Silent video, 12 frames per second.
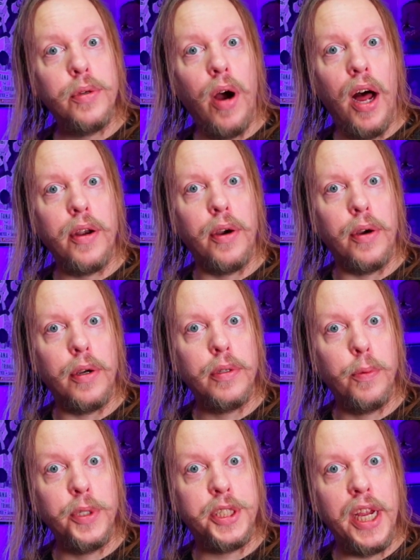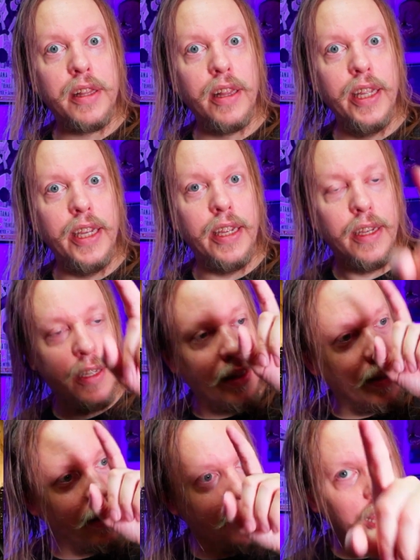to Honor with Jet Li.
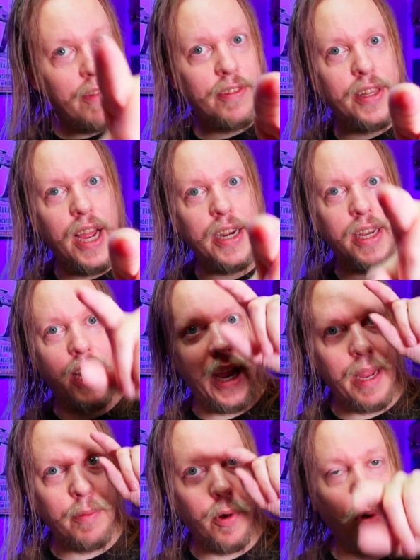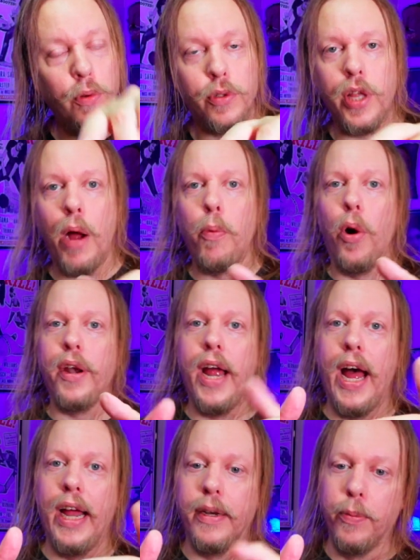Loved that game. Oh, that one
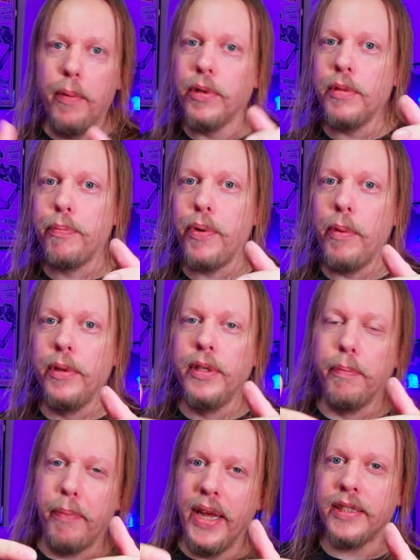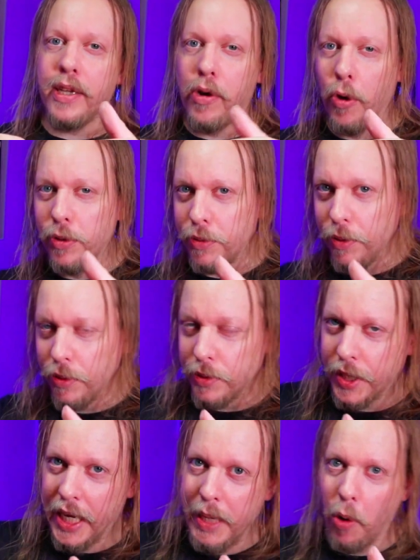it wasn't probably the best control
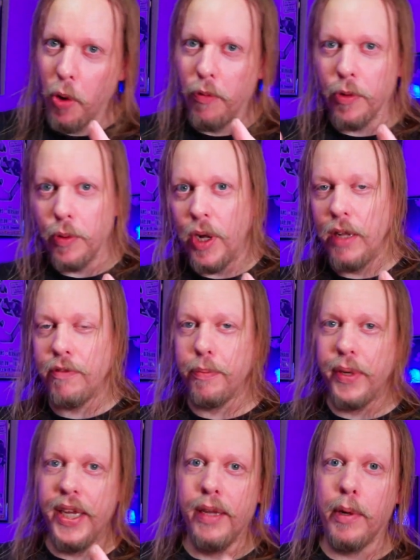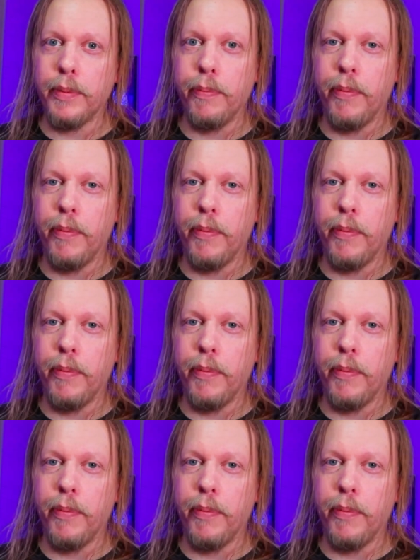scheme overall for beat 'em ups,